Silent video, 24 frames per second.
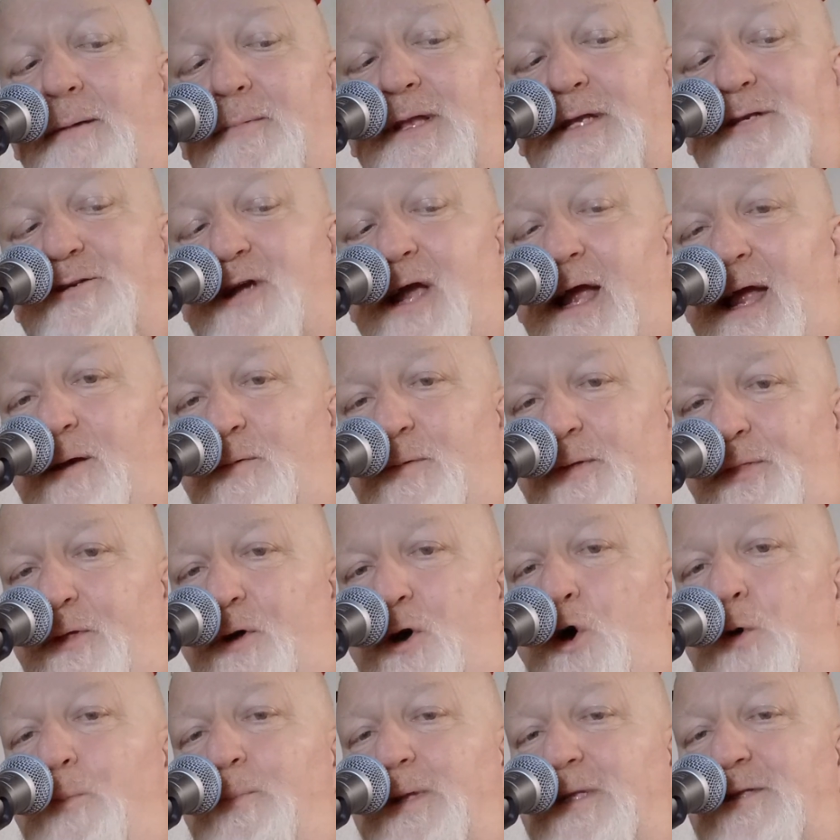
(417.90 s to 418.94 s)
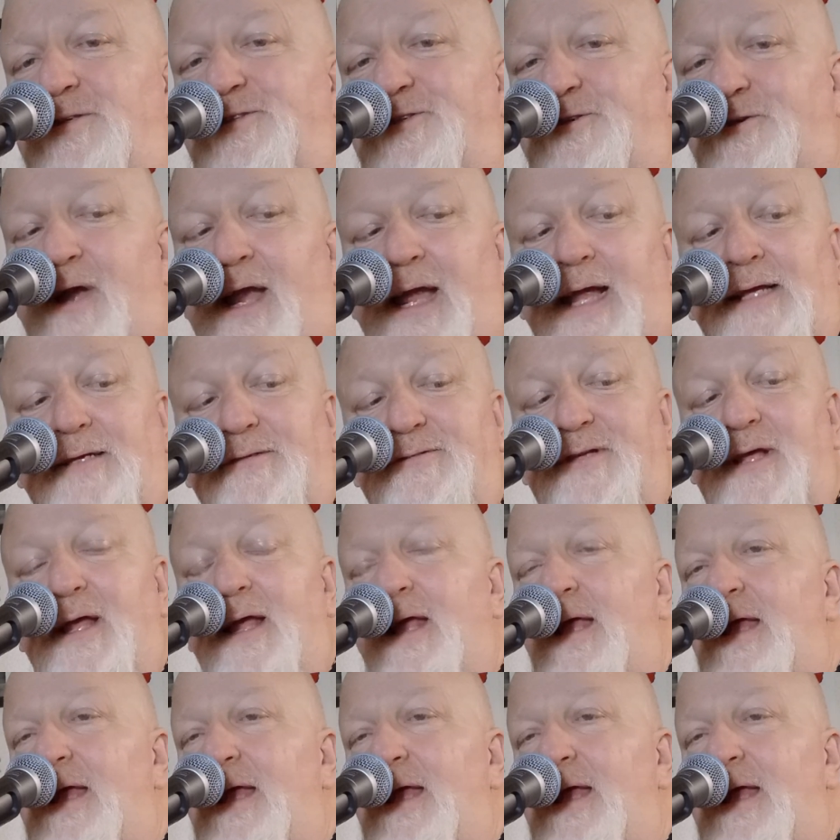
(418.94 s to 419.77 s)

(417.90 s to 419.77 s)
Try it with open strings.